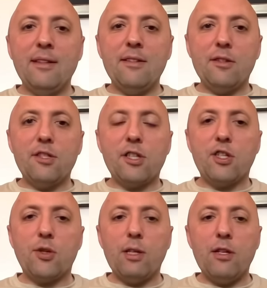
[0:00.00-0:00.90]
into a
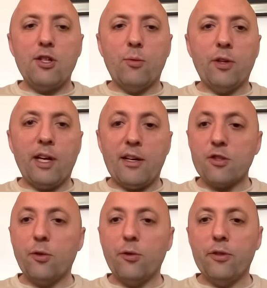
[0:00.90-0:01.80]
situation where
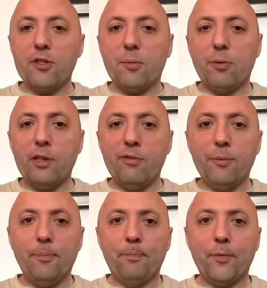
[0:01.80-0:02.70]
that's all there is to play for,